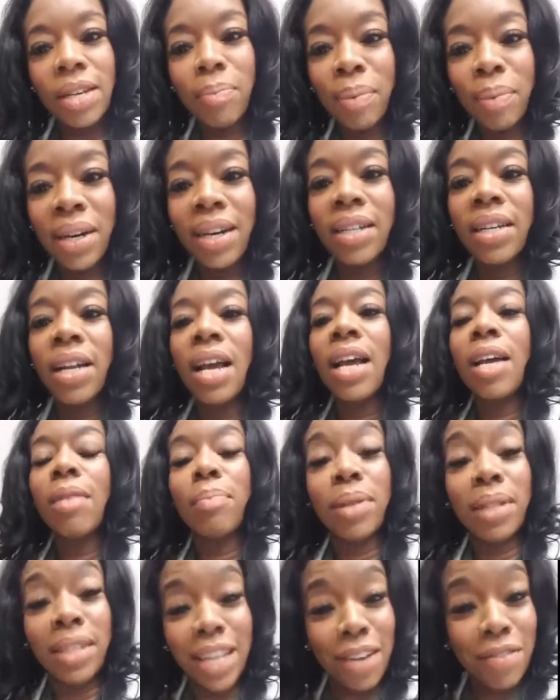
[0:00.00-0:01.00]
But
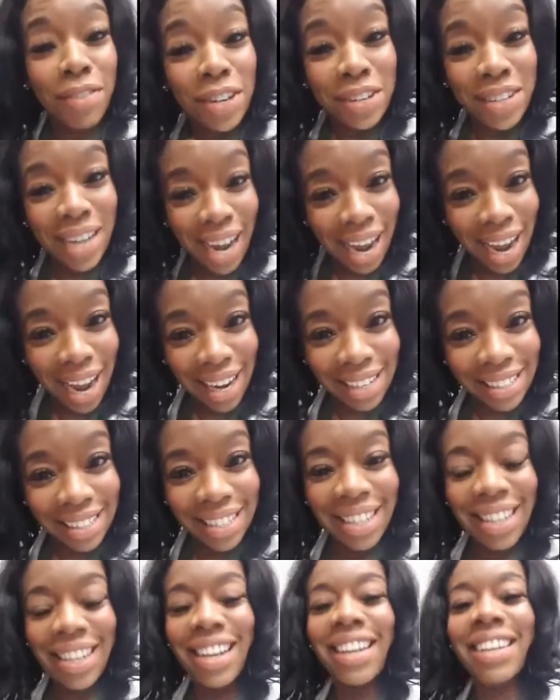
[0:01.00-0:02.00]
believe it or not,
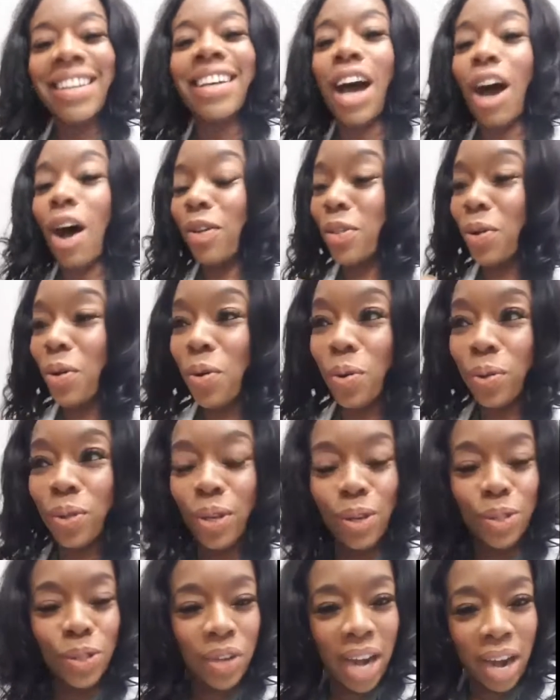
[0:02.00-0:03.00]
although
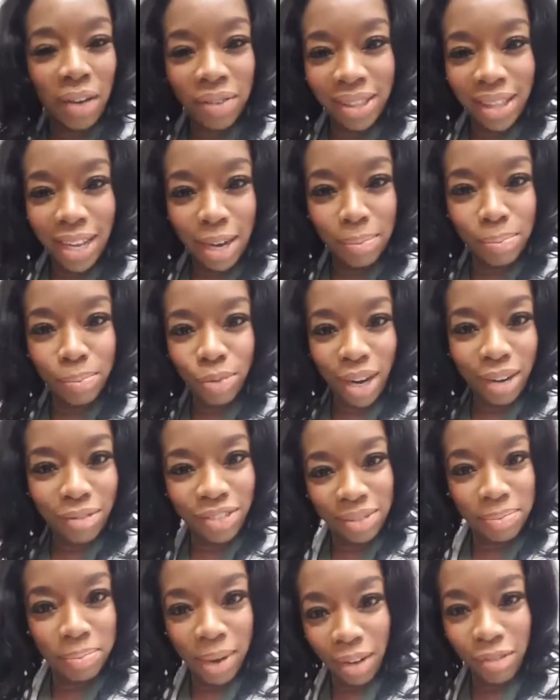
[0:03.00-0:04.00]
those are everyday
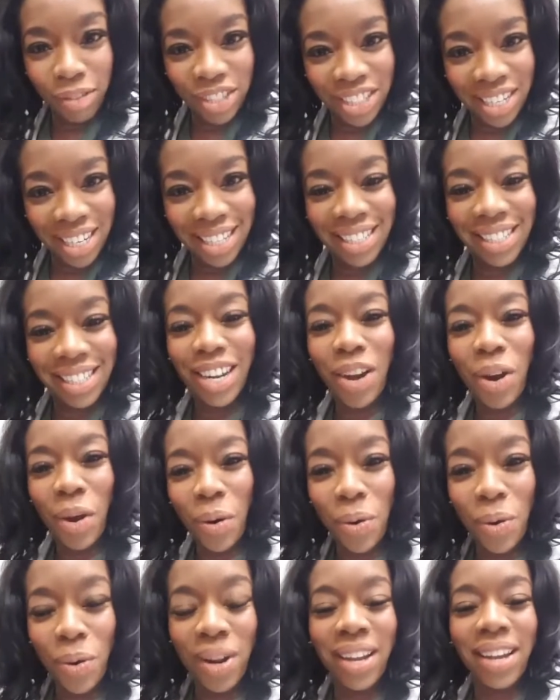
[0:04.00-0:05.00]
beverages,
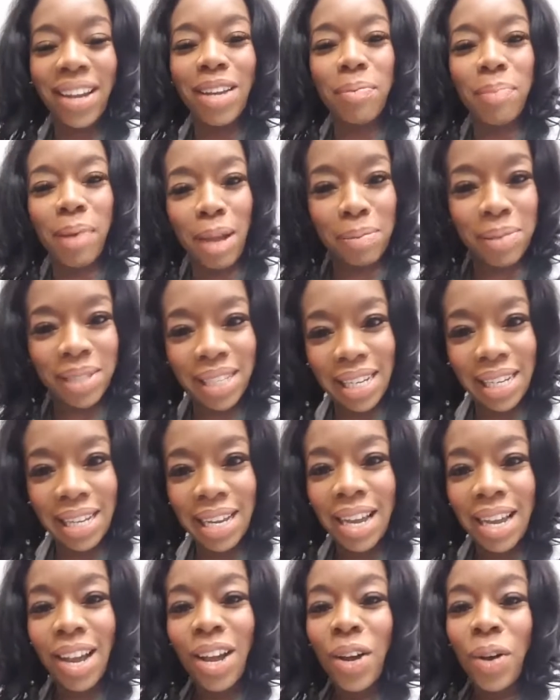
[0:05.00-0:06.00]
Coke and
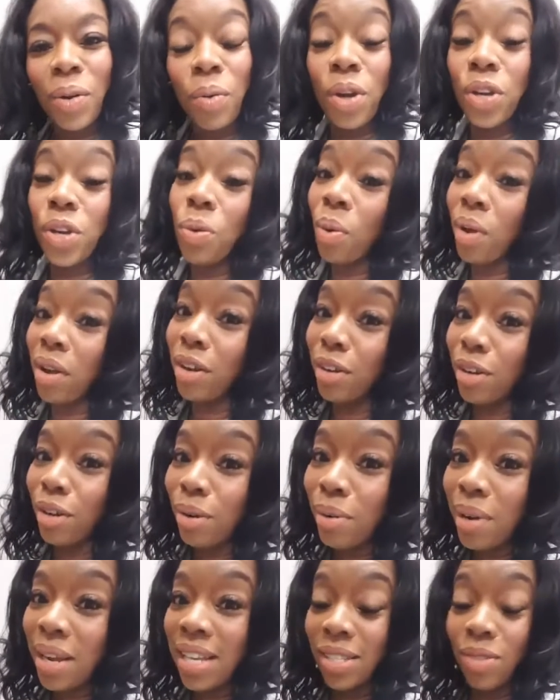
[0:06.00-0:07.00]
Pepsi, what you want to
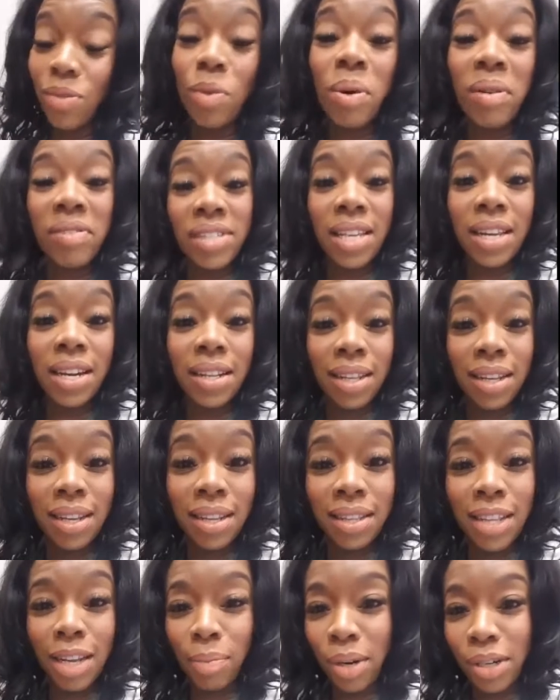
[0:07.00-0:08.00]
do is, and what we've seen in
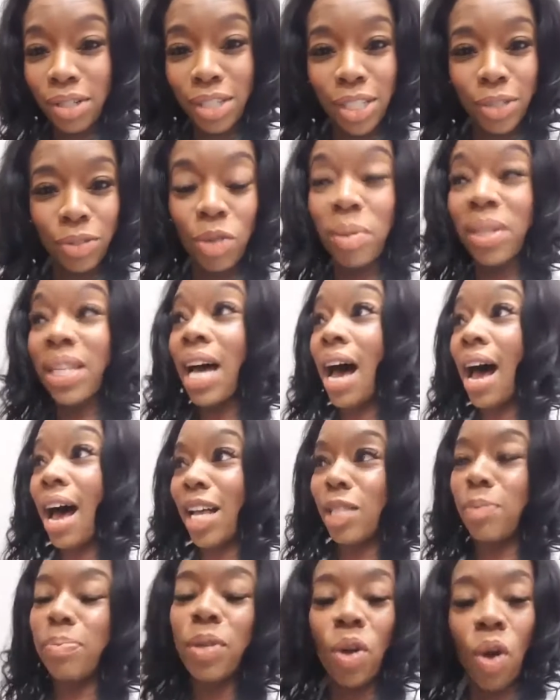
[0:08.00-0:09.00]
the emergency room in the
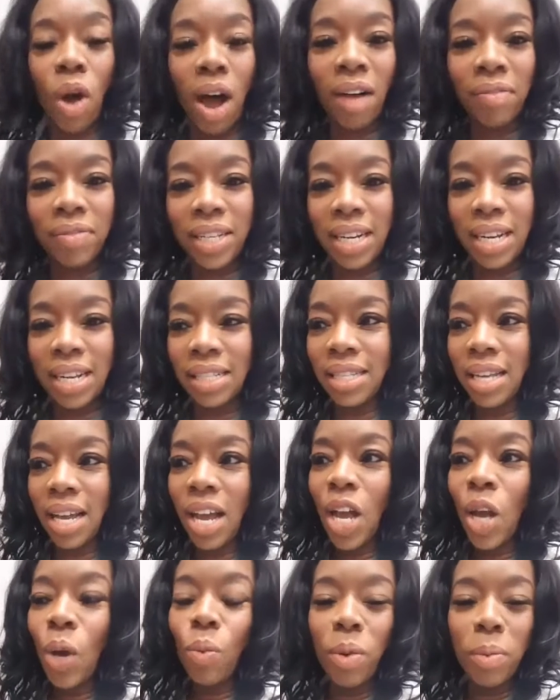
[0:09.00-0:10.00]
hospital often is,
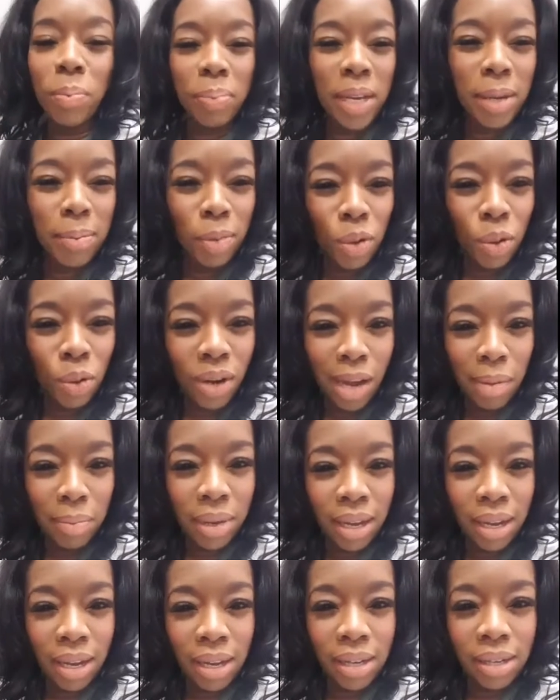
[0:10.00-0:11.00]
when people come
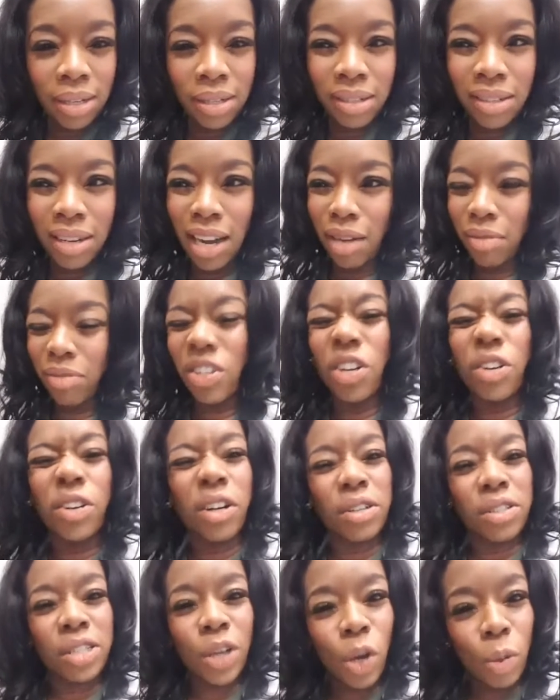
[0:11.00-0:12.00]
in,
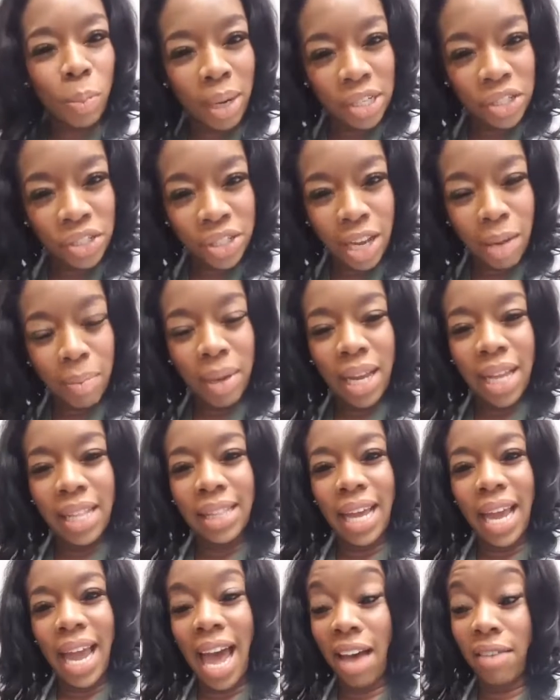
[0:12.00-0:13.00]
nursing home patients come in,
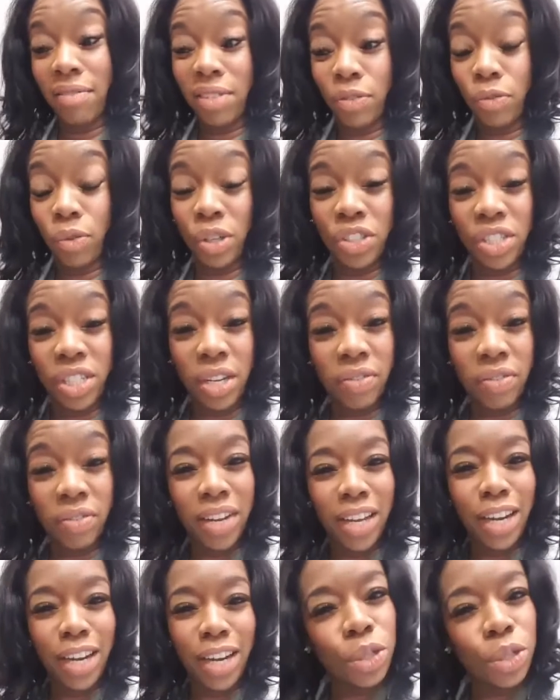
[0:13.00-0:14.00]
they have, unfortunately, a
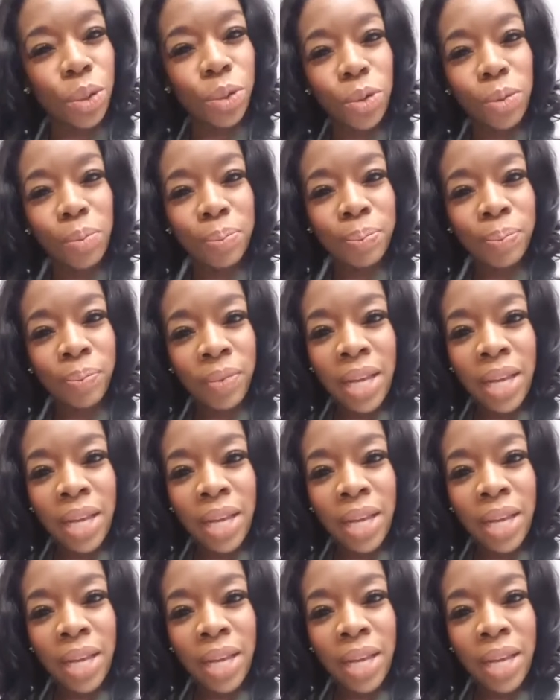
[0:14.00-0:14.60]
feeding tube.